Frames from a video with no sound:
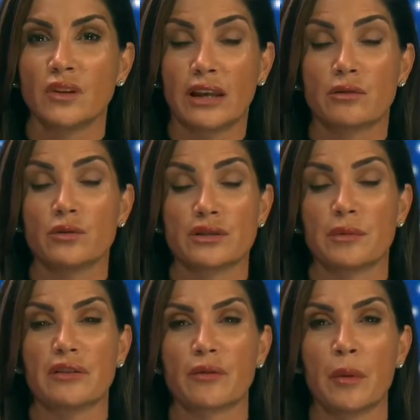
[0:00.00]
like,
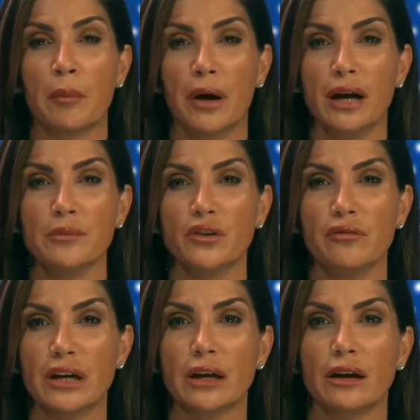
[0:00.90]
somebody from a Bond
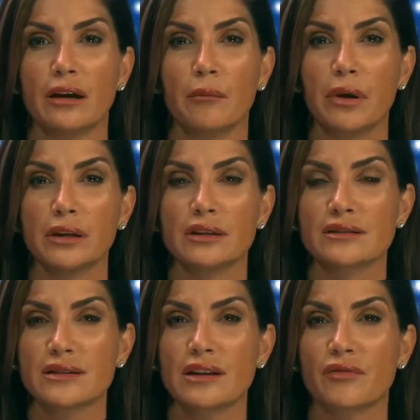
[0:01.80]
movie, but
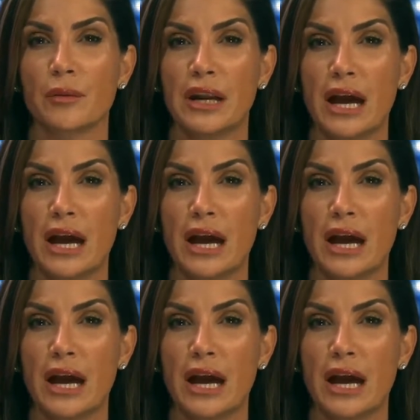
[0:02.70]
instead from an